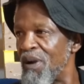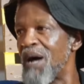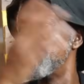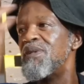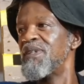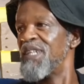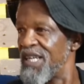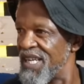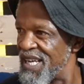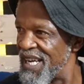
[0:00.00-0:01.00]
bubble
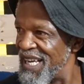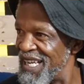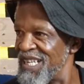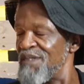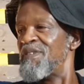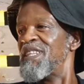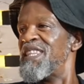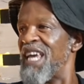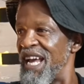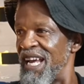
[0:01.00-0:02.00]
and leave it
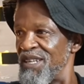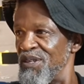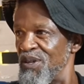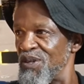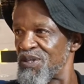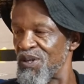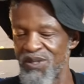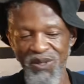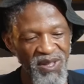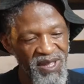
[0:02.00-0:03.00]
there, you know.
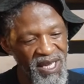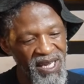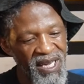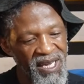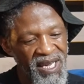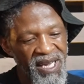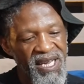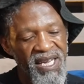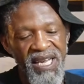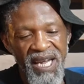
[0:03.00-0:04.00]
So there
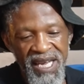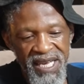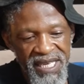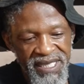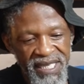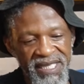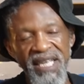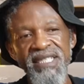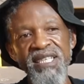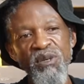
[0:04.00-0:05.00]
is a
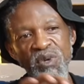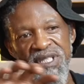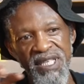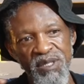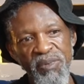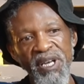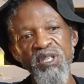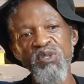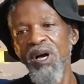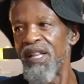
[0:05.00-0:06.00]
sense in which the
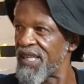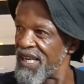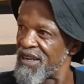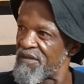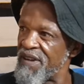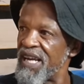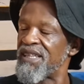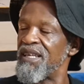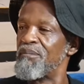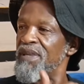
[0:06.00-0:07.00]
spiritual can
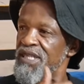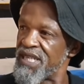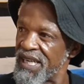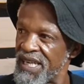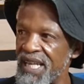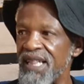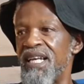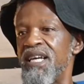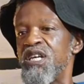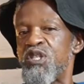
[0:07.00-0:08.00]
affect the material.
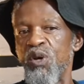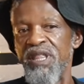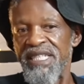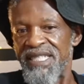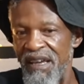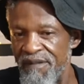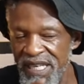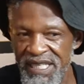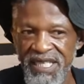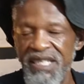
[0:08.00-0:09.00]
So the
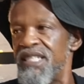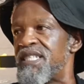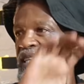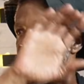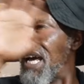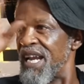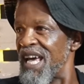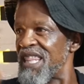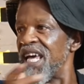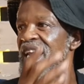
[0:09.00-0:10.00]
70s,
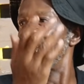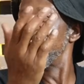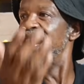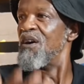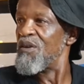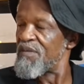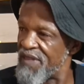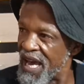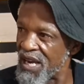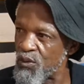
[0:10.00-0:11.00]
another layer of
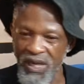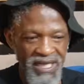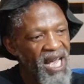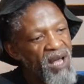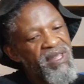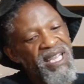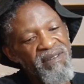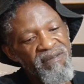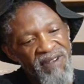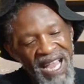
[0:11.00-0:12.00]
that was how they
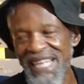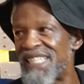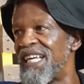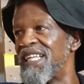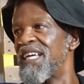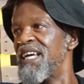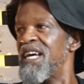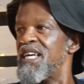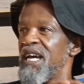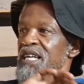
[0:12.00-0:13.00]
invited
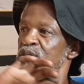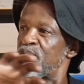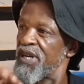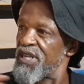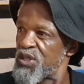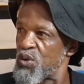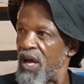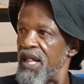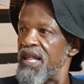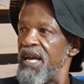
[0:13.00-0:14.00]
spiritual